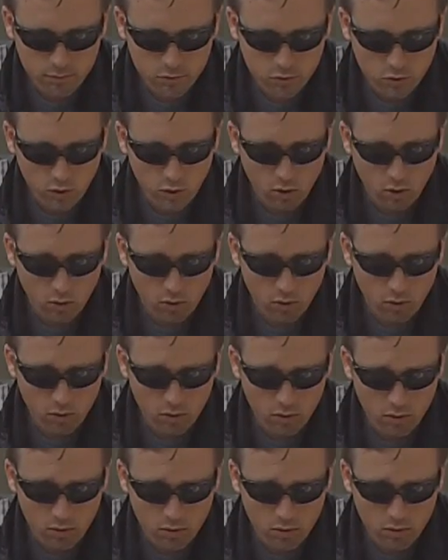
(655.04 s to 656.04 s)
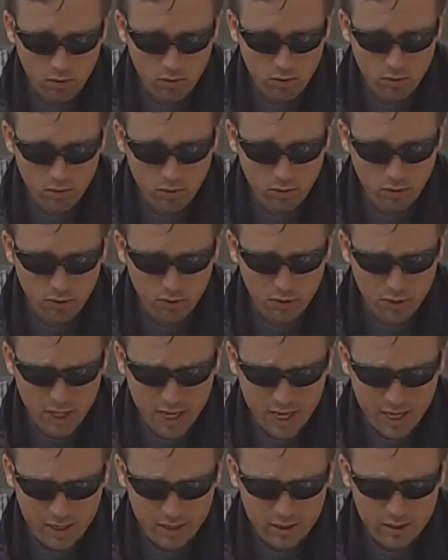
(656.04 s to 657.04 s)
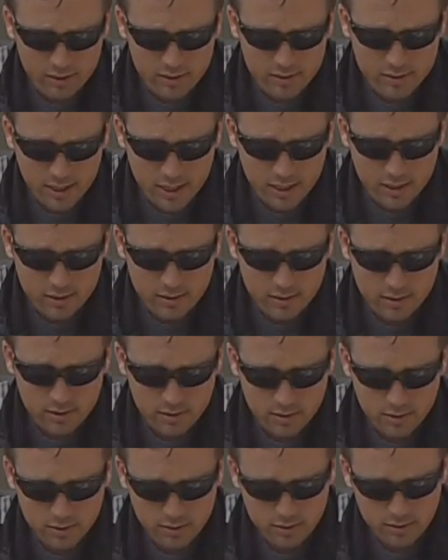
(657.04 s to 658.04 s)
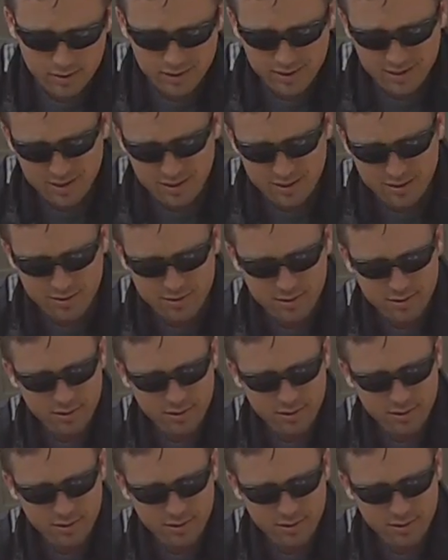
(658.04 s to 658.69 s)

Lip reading: So that, in a sense, is